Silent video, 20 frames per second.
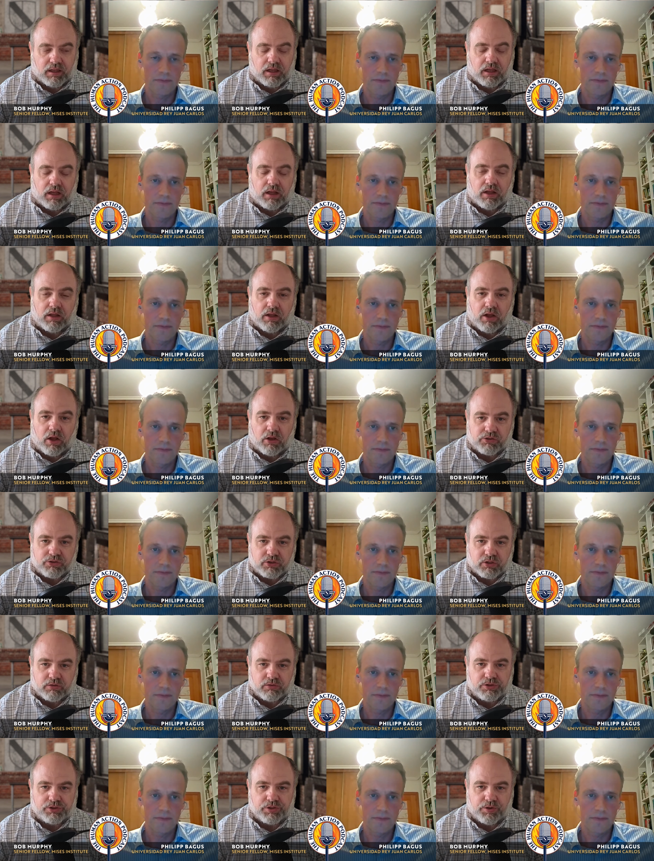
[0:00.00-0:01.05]

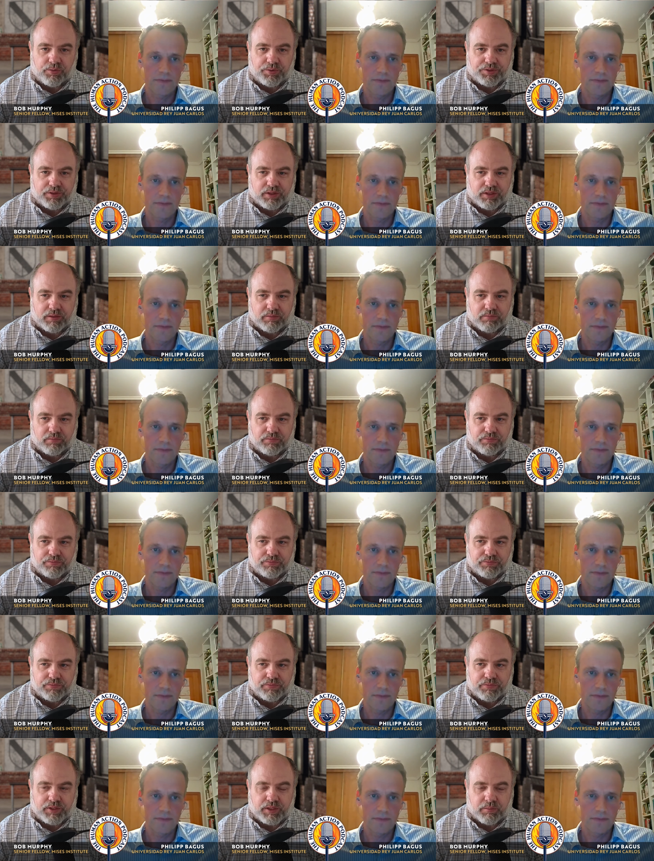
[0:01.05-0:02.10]
Speaker 1: also showing the
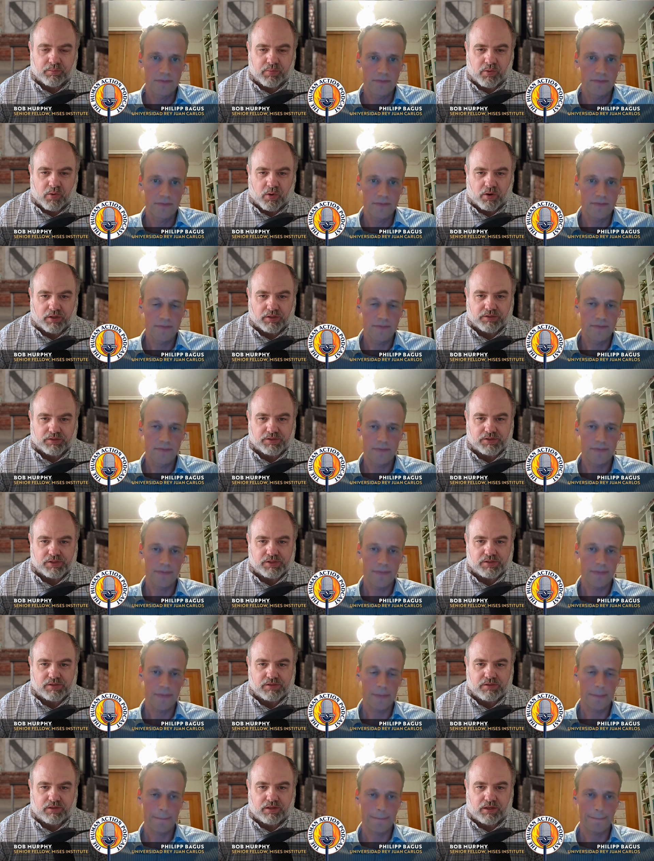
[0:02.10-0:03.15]
the
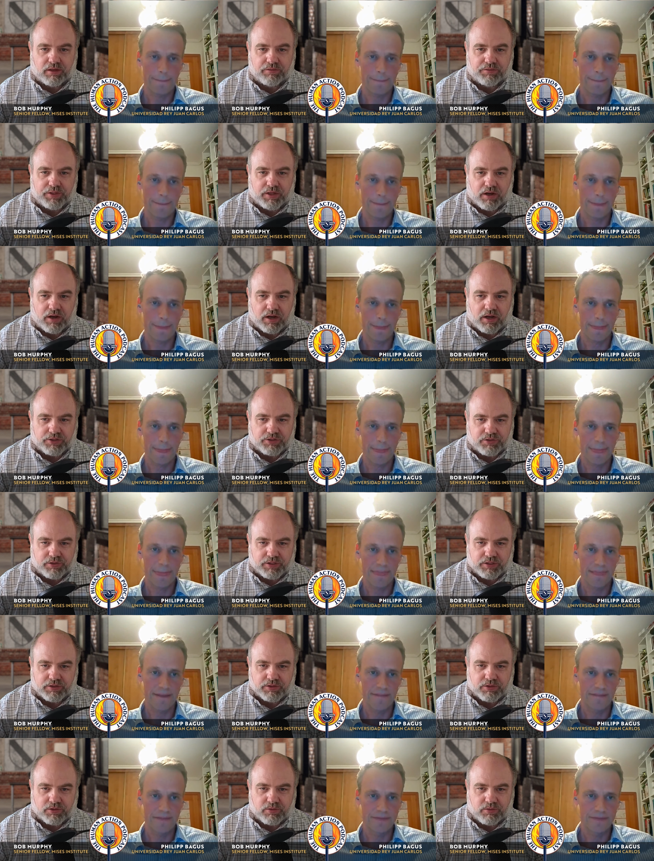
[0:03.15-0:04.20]
importance of the
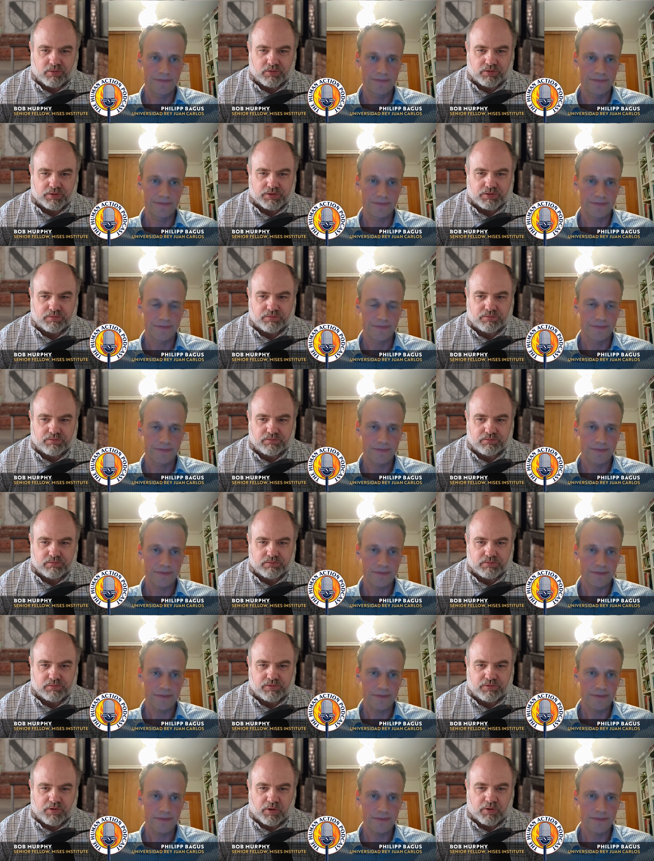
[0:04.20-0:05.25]
Austrian school's
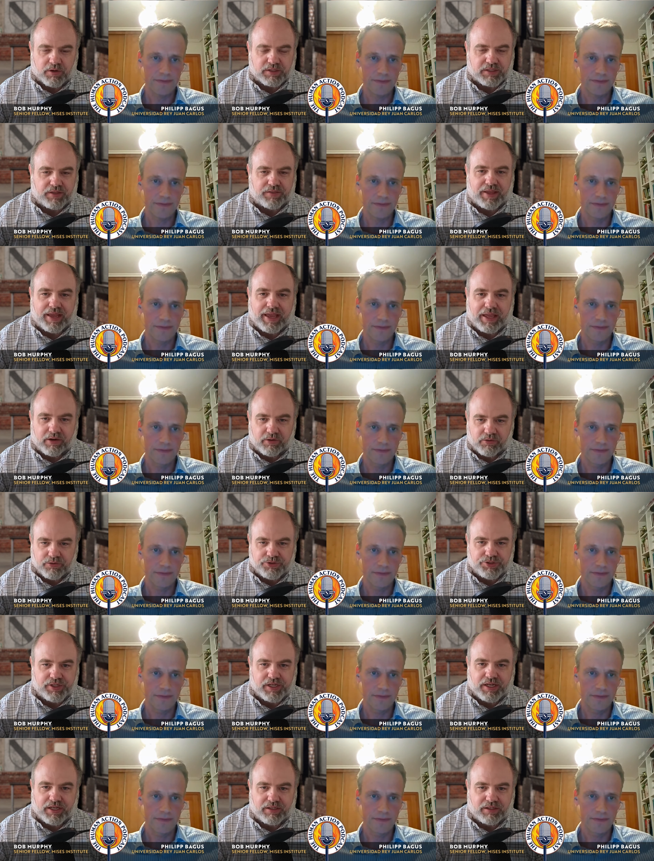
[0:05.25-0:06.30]
focus on the
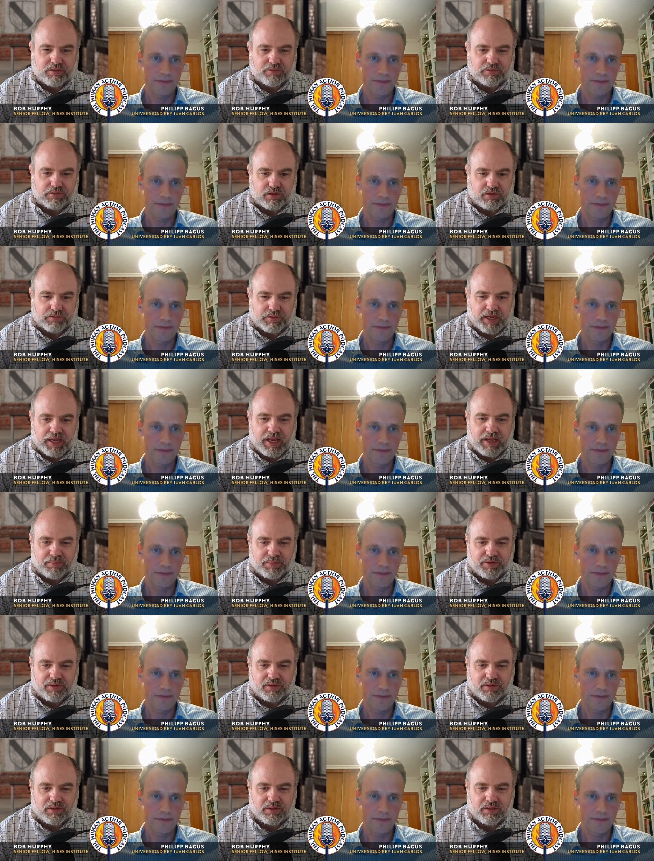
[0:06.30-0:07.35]
heterogeneity of, of
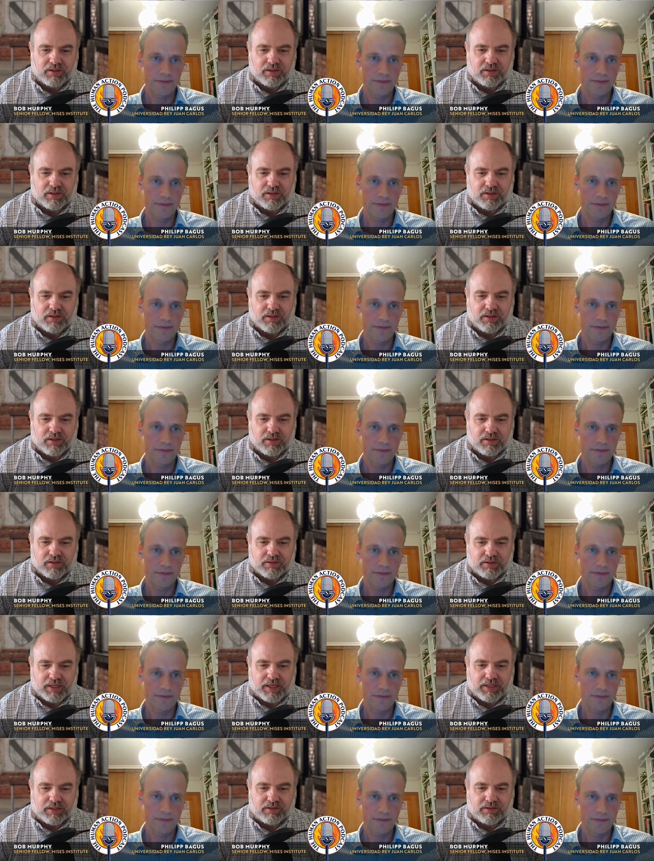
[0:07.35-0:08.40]
capital.
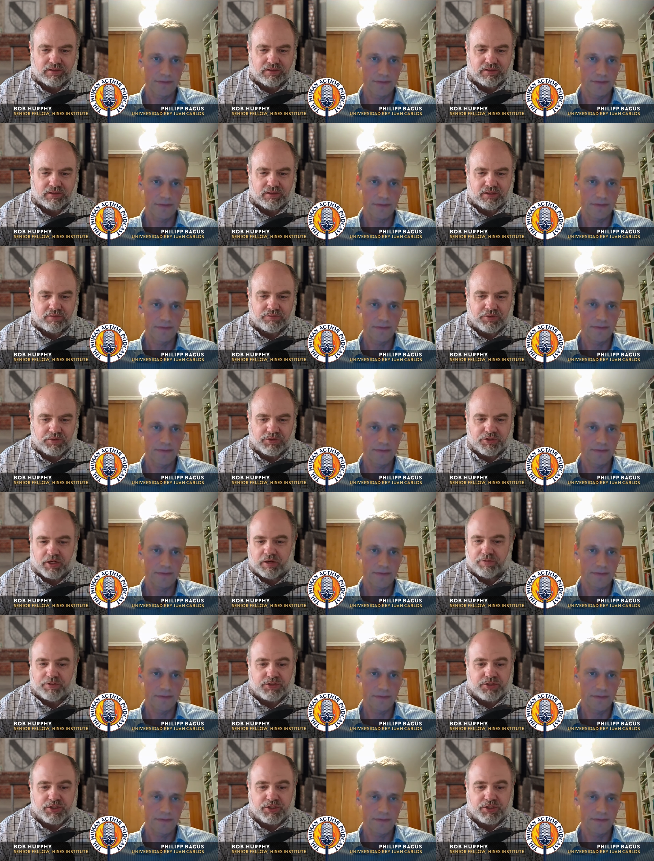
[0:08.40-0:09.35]
That if you if you